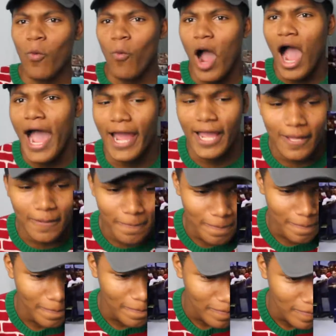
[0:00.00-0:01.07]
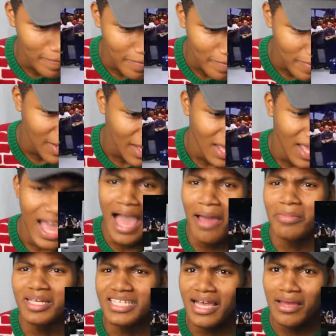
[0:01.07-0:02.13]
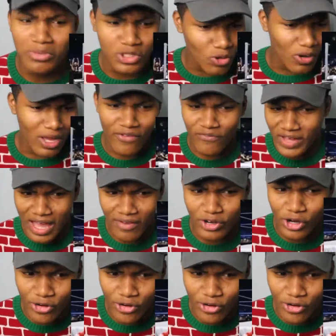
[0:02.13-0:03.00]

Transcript: Why? How many times you gonna F5